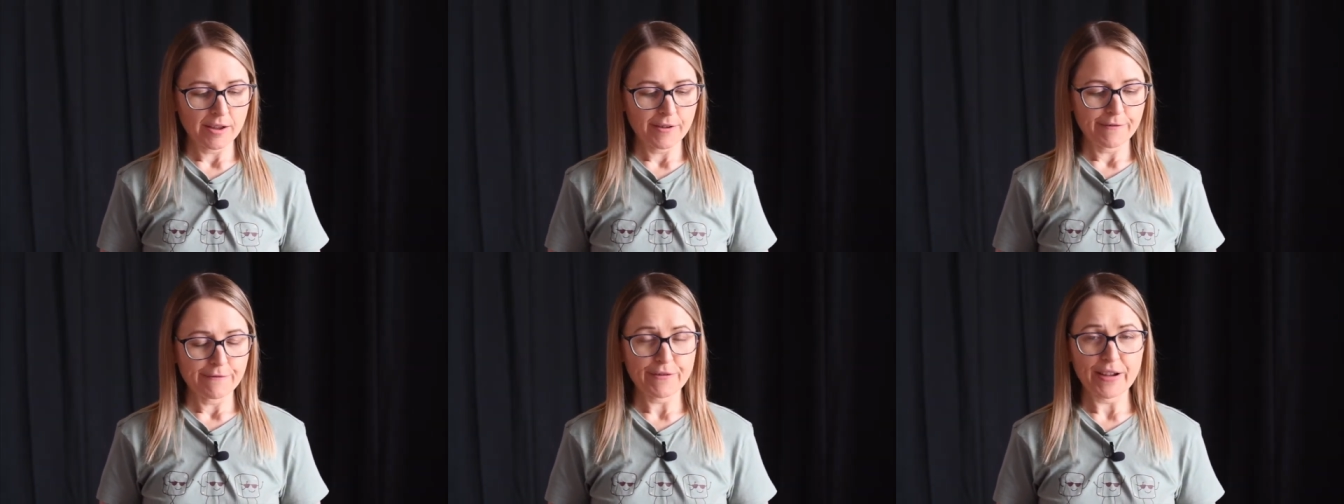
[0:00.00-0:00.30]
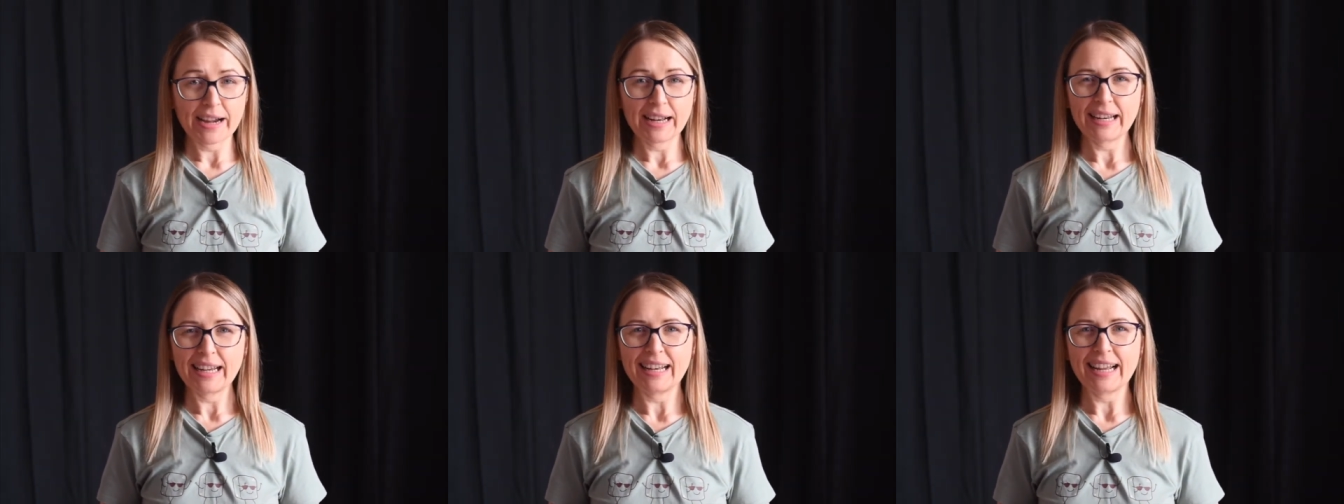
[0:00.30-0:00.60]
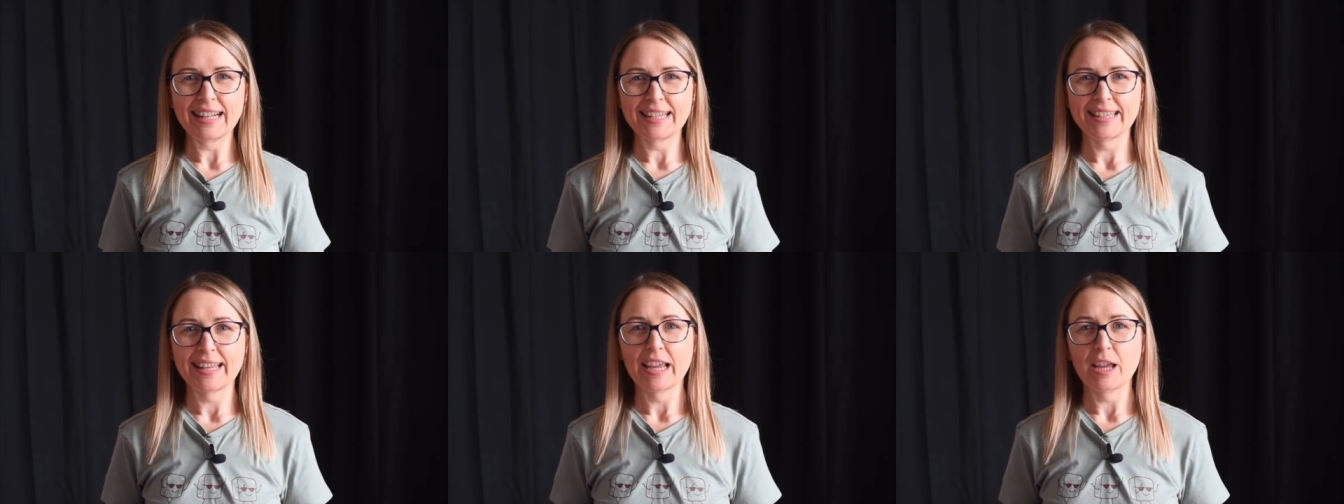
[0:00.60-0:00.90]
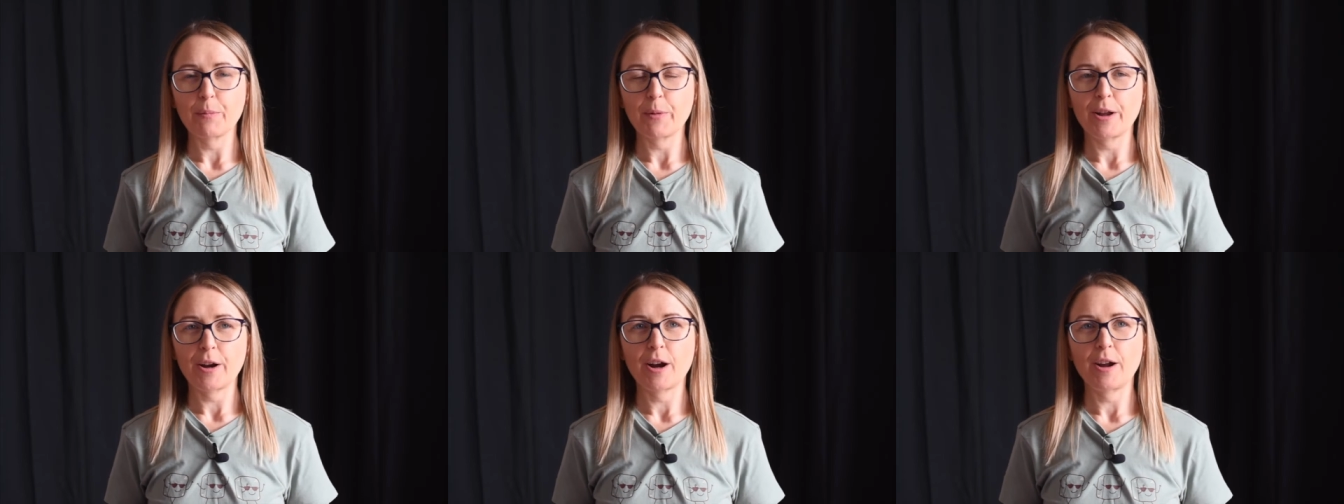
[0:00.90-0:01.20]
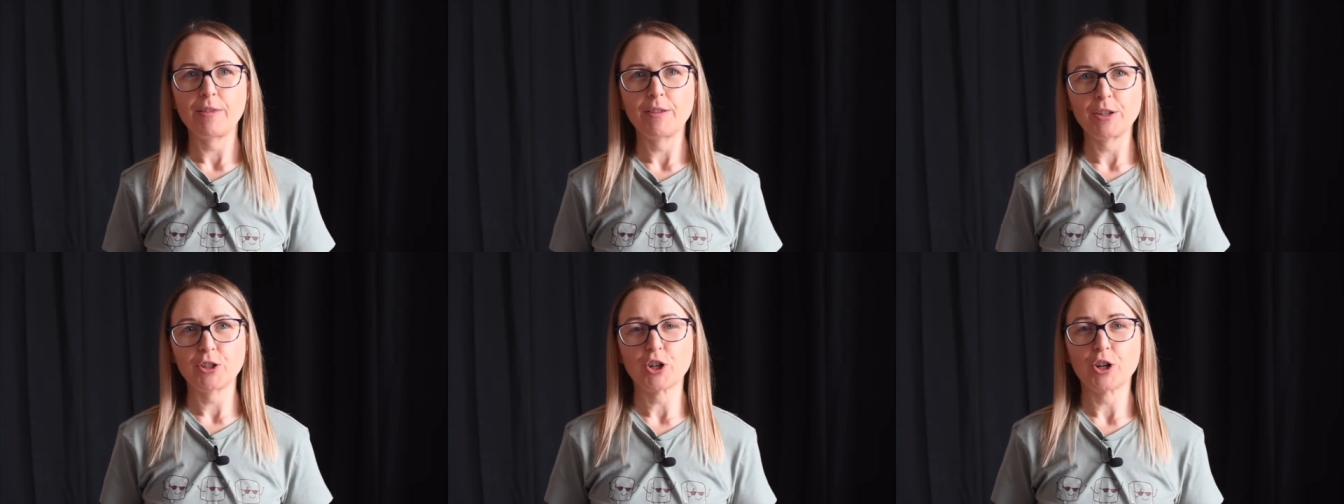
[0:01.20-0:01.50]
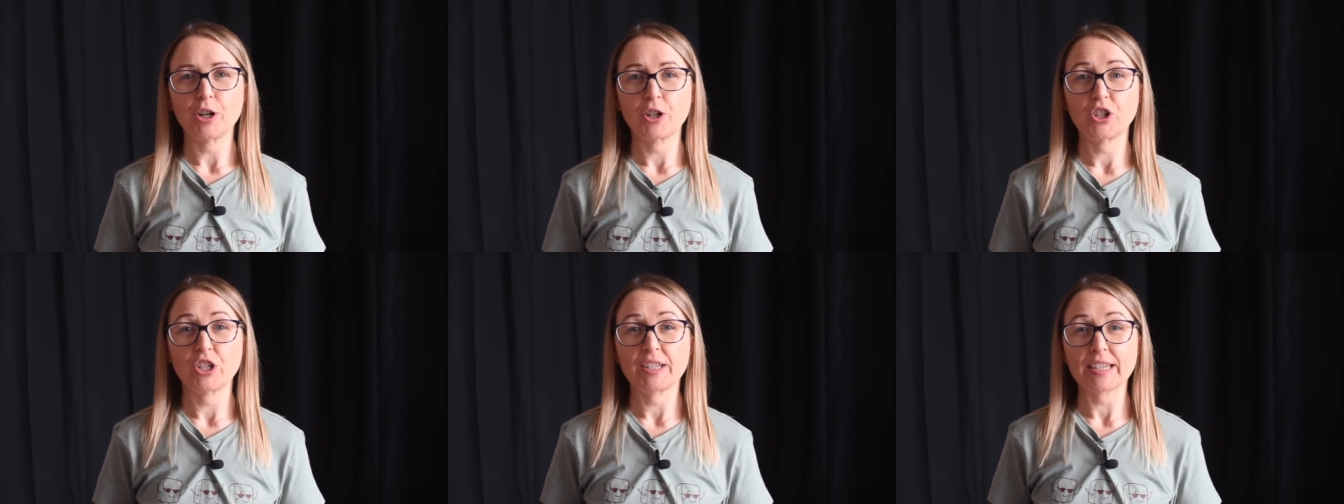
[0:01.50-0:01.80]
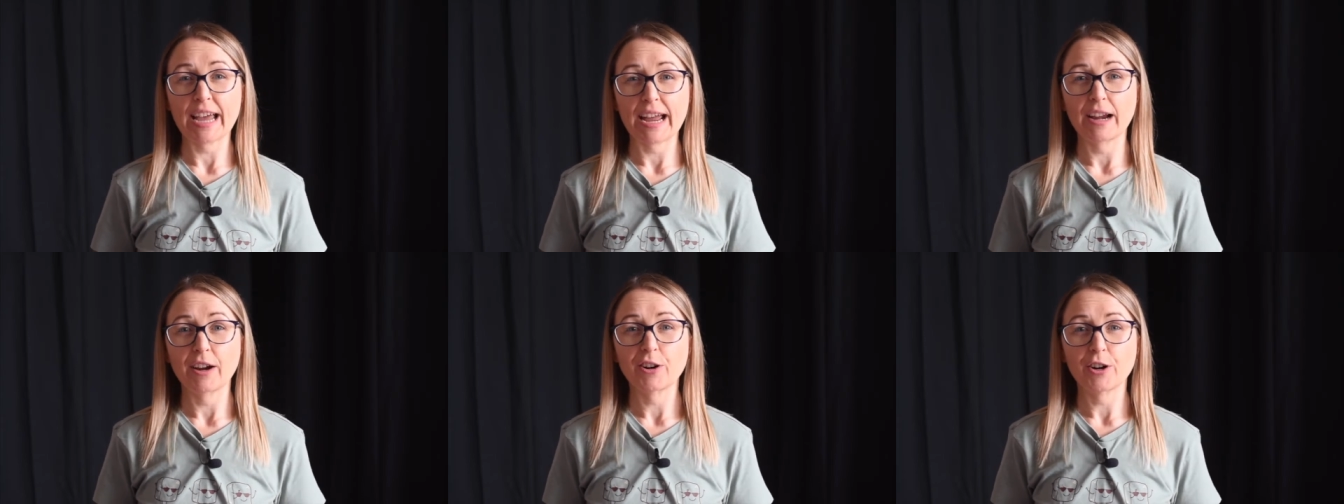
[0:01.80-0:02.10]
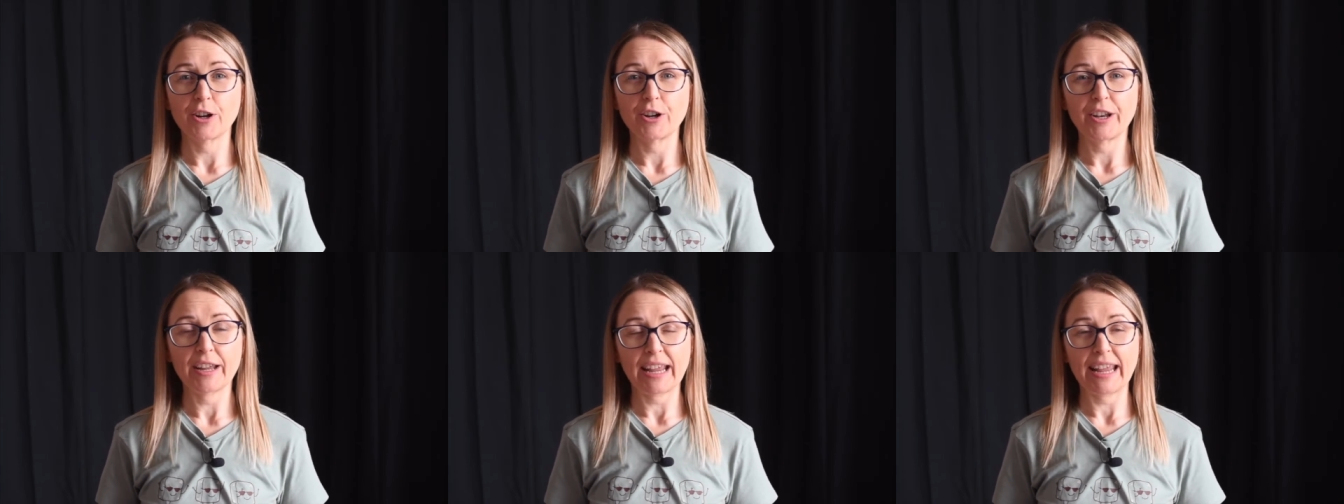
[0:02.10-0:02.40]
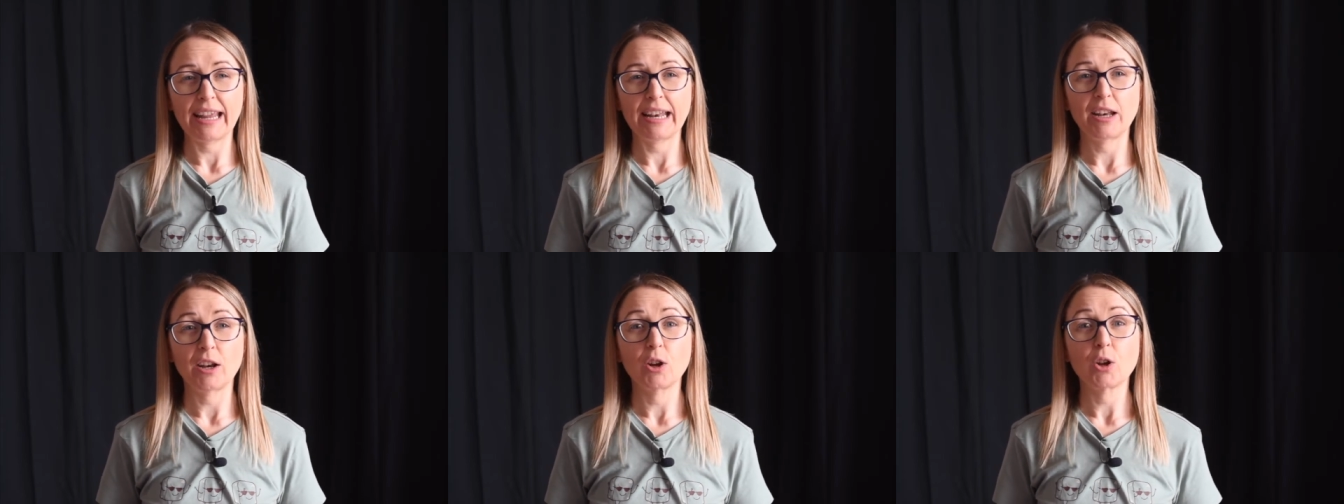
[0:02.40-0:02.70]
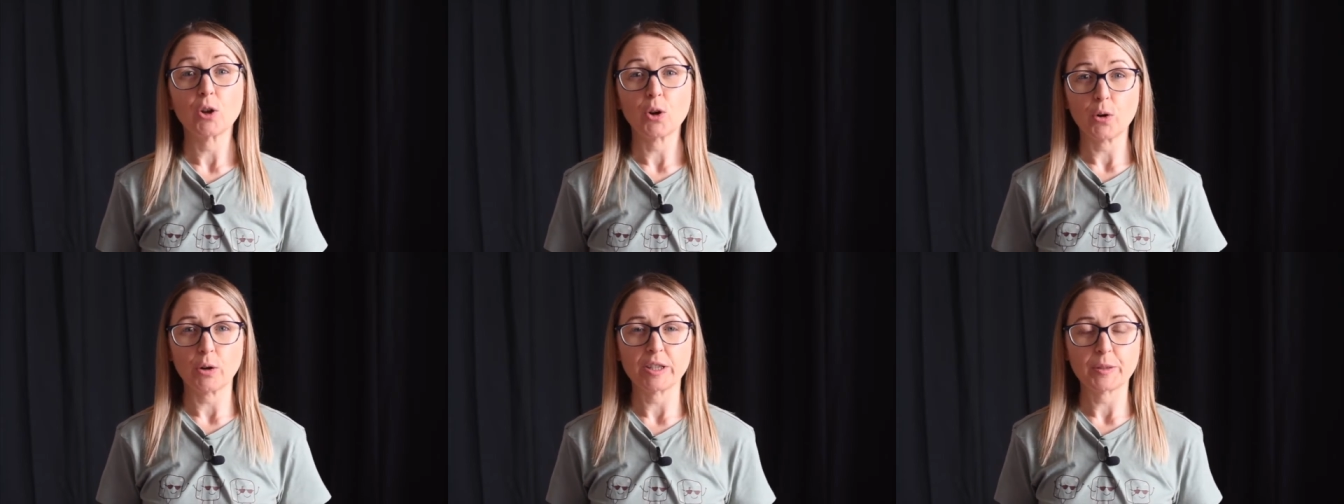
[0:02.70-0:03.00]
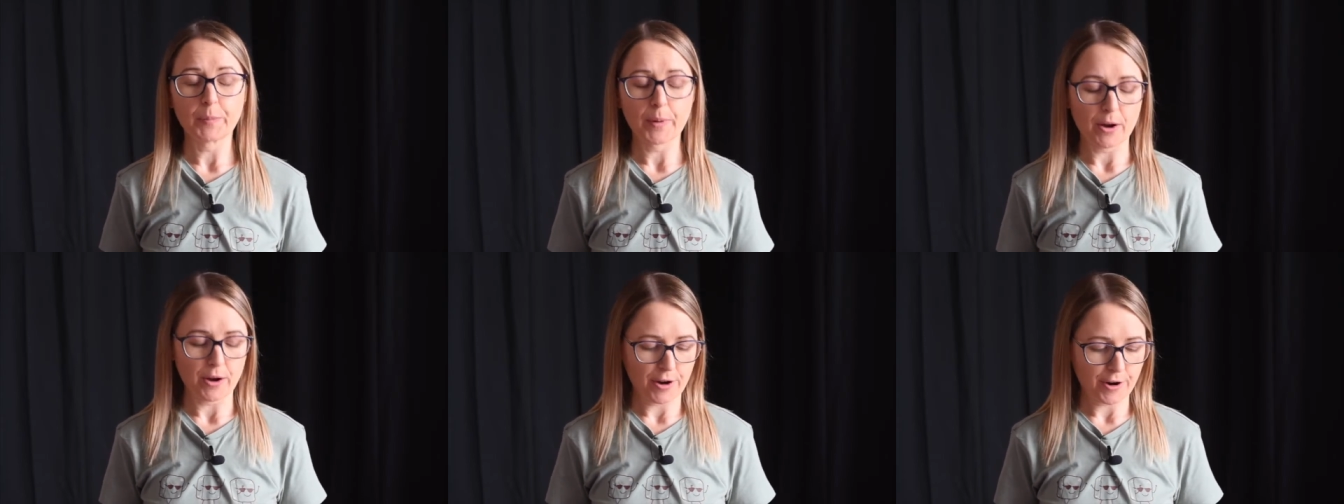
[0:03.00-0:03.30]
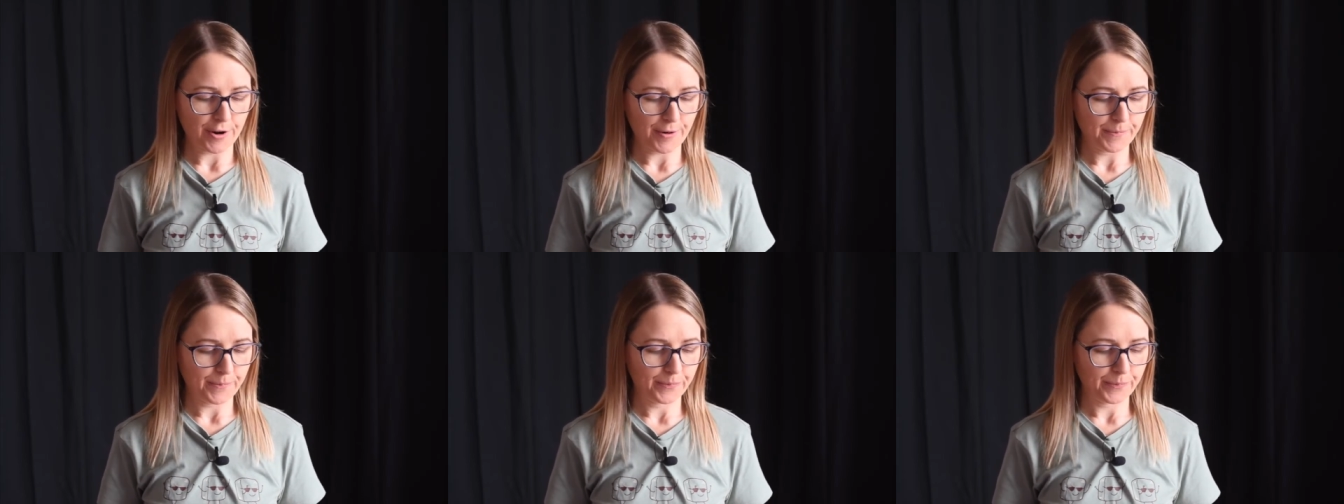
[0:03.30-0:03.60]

Finally, let's think about how the church is anchored in God's power.